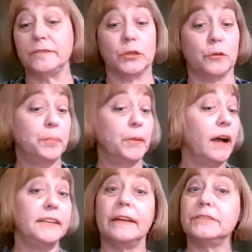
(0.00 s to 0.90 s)
to apply,
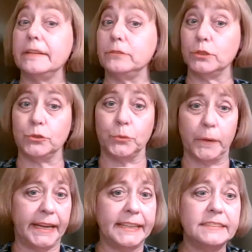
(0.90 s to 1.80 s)
you have to have good
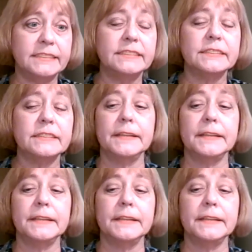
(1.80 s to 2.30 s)
grades.